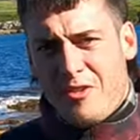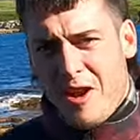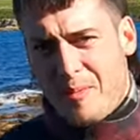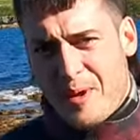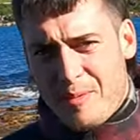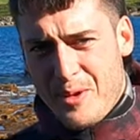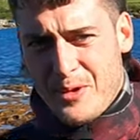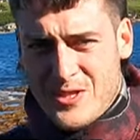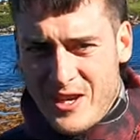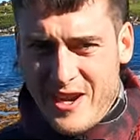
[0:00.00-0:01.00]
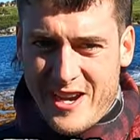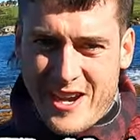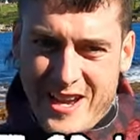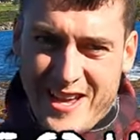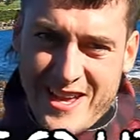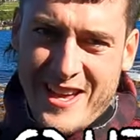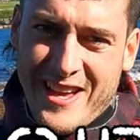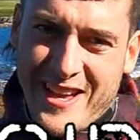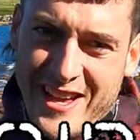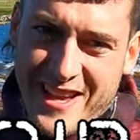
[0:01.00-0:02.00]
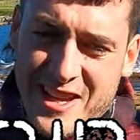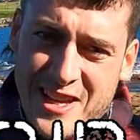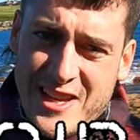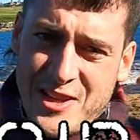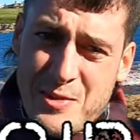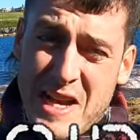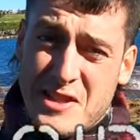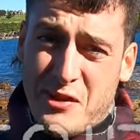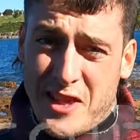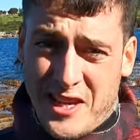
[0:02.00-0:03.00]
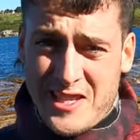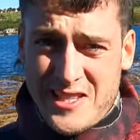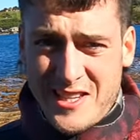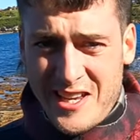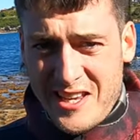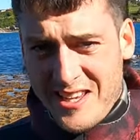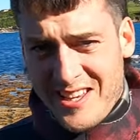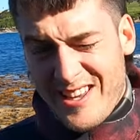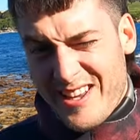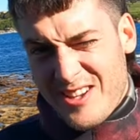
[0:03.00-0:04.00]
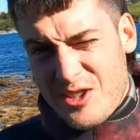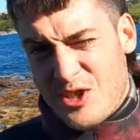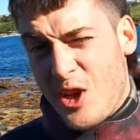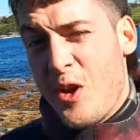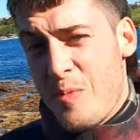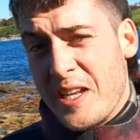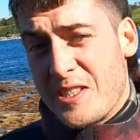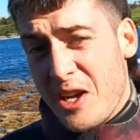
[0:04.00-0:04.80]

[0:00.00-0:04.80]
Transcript: Right, people, so you asked for this so many